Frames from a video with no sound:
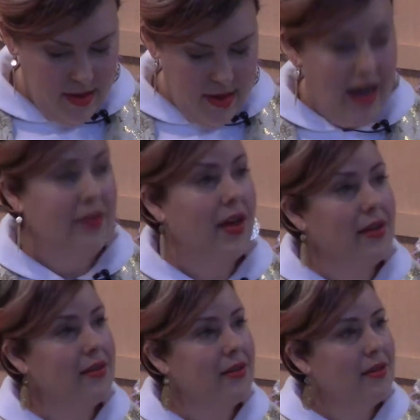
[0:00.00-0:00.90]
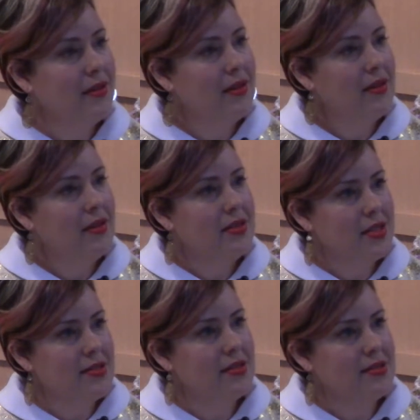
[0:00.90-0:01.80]
And then
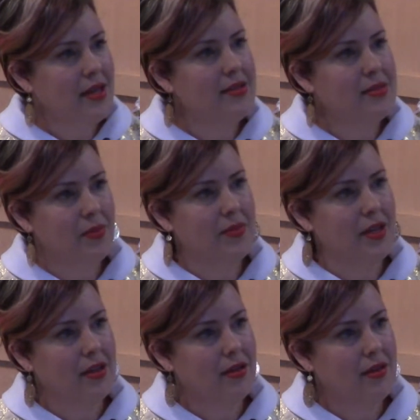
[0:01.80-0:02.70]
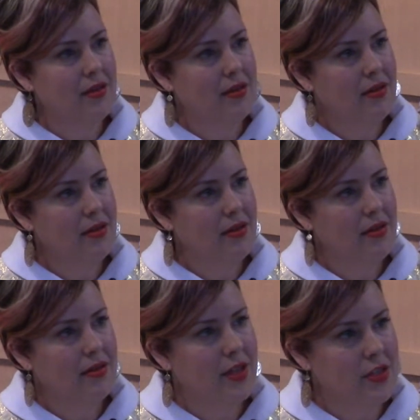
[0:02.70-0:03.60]
Jesus said something
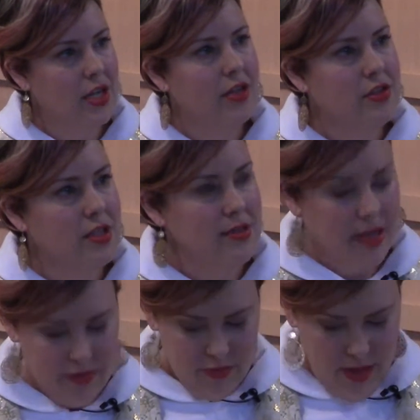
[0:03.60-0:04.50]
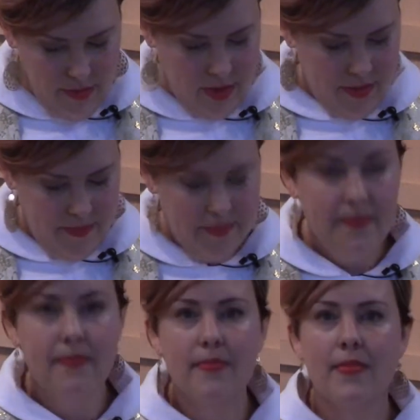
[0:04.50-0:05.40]
that changed his life forever.
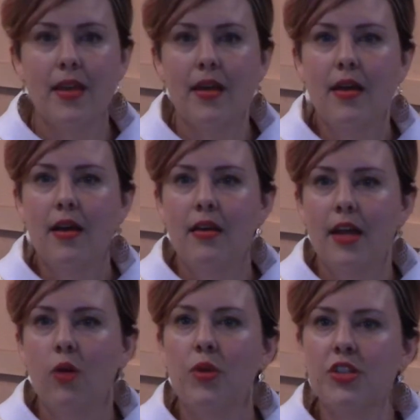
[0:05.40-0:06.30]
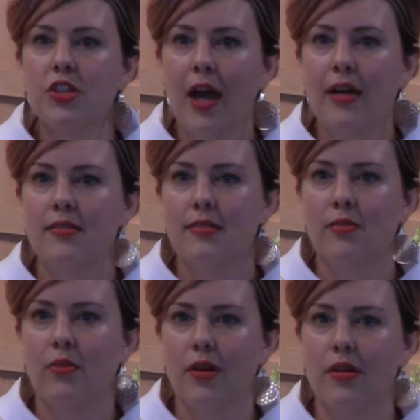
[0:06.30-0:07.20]
Now, which kinds
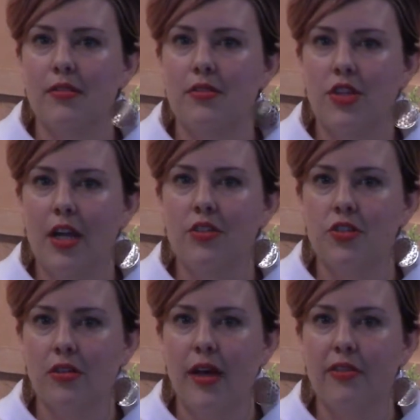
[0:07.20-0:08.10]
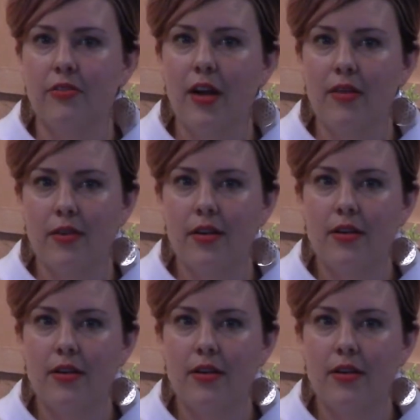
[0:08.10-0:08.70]
of words change your life forever?